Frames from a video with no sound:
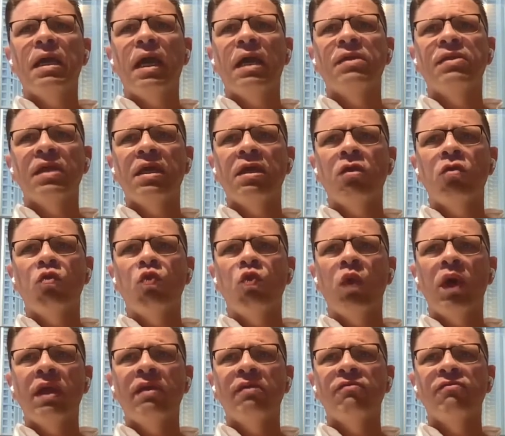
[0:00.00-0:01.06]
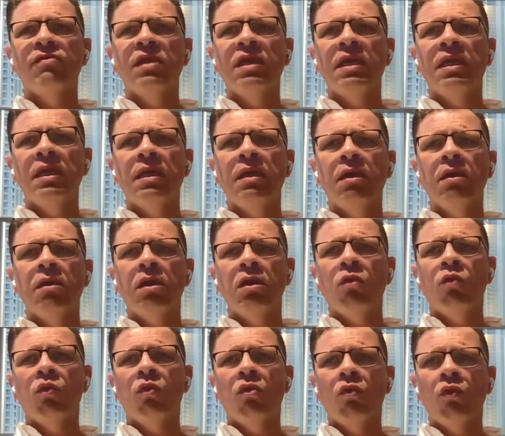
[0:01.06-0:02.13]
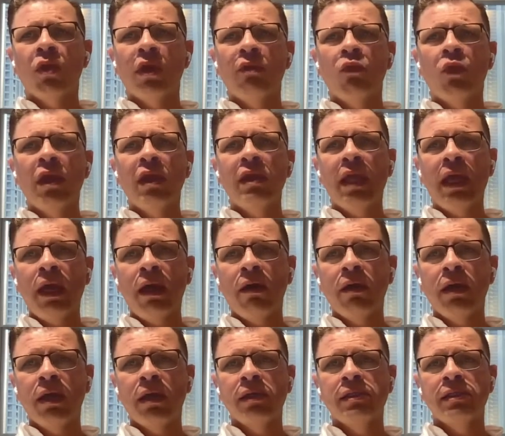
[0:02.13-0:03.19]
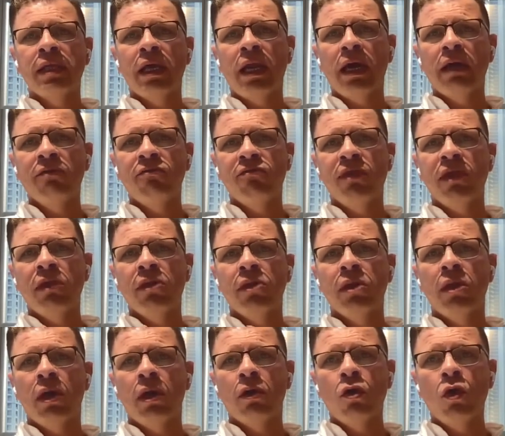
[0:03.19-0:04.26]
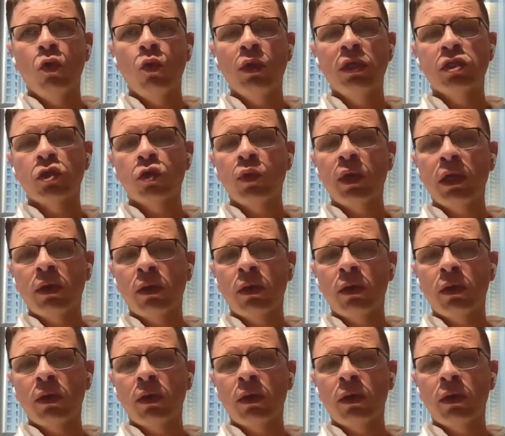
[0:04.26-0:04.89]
I think one of the areas that I feel are always